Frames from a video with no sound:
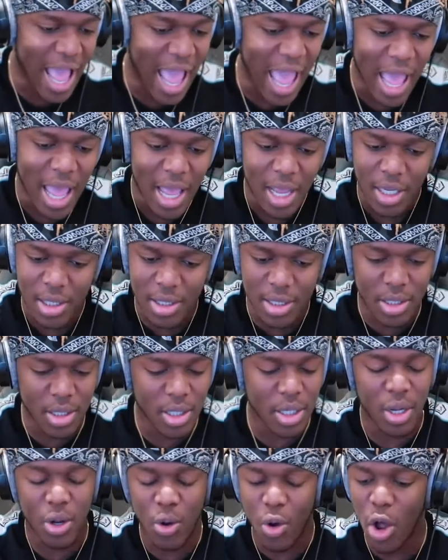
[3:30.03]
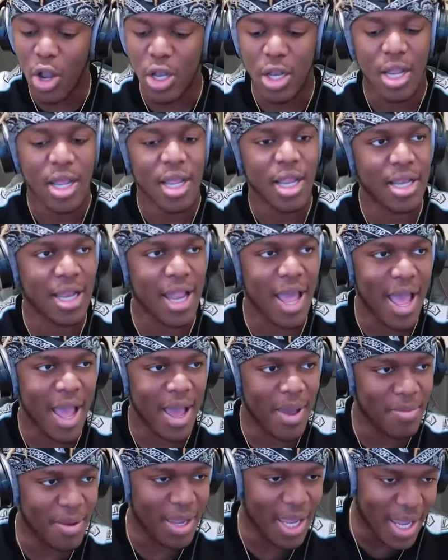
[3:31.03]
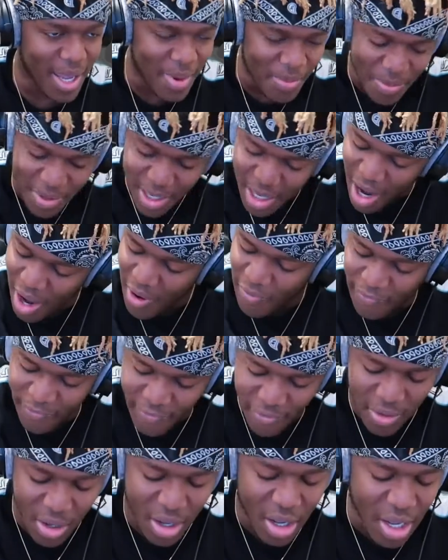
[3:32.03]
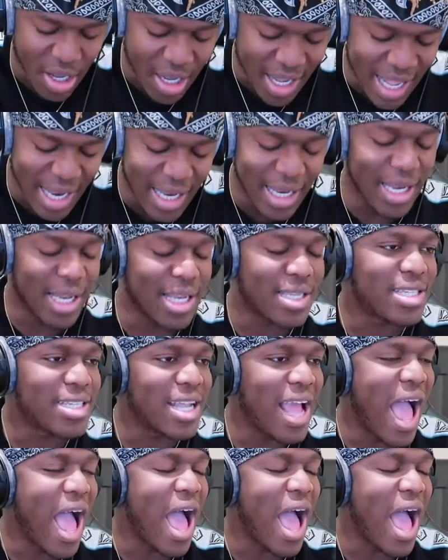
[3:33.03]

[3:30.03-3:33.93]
Listen, Vidal Riley was training Anderson Gibb for about